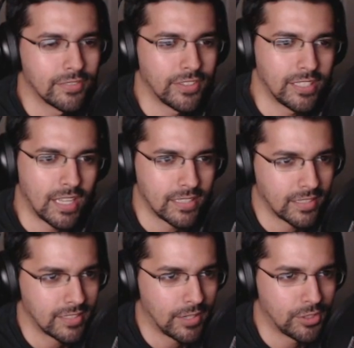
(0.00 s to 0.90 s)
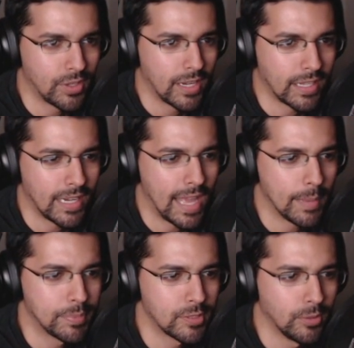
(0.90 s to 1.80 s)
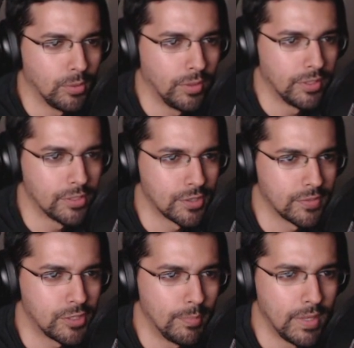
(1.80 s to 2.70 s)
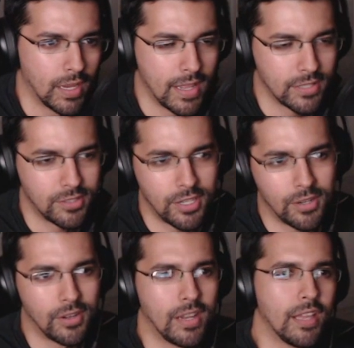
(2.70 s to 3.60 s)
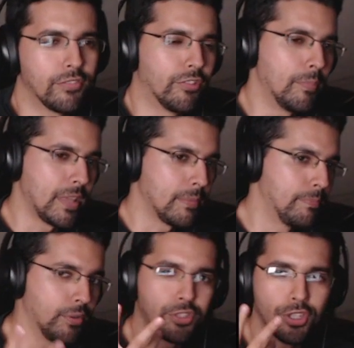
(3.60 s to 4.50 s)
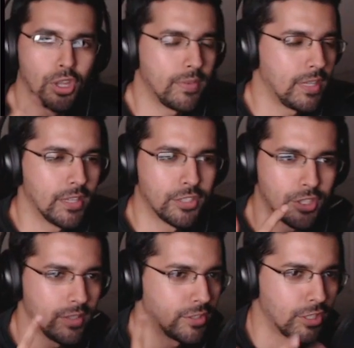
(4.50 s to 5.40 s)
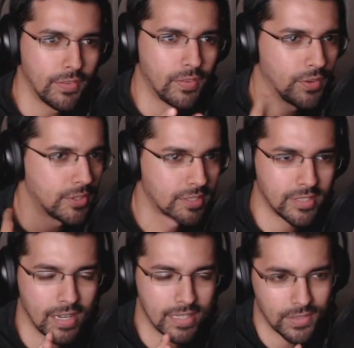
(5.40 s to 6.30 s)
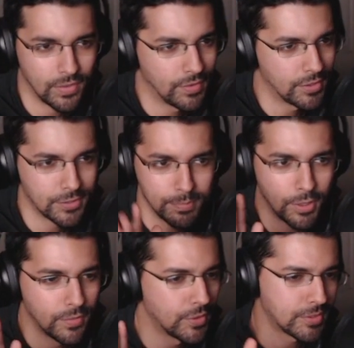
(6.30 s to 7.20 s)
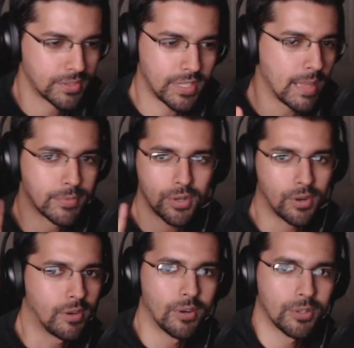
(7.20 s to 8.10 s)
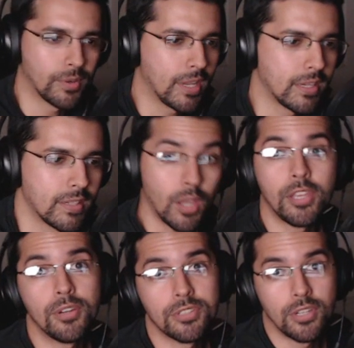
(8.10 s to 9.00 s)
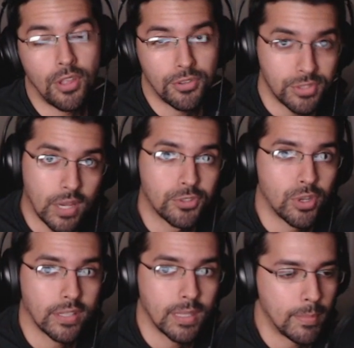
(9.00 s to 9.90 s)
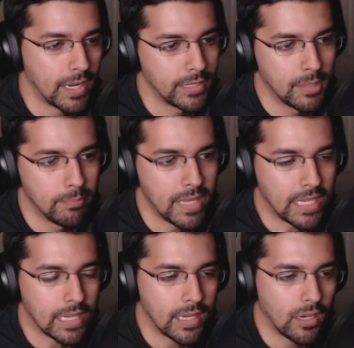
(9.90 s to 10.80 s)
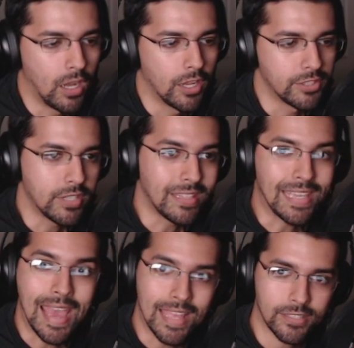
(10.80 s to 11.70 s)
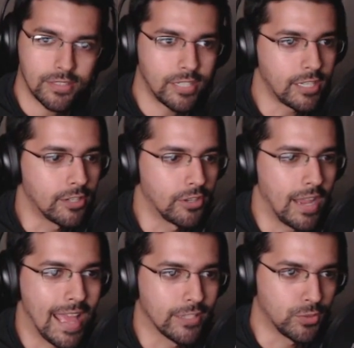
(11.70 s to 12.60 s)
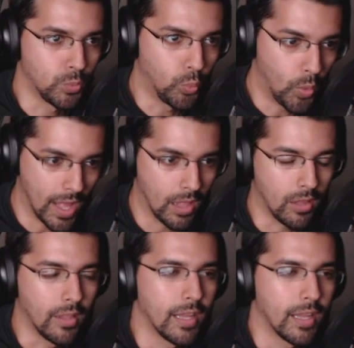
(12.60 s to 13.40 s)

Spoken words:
a fantastic soundtrack. It absolutely deserves to be on S tier for me. Both Shinovi Versus and Estival Versus, both Versus games are great. Now here's another soundtrack that might end up making it onto the S tier as well.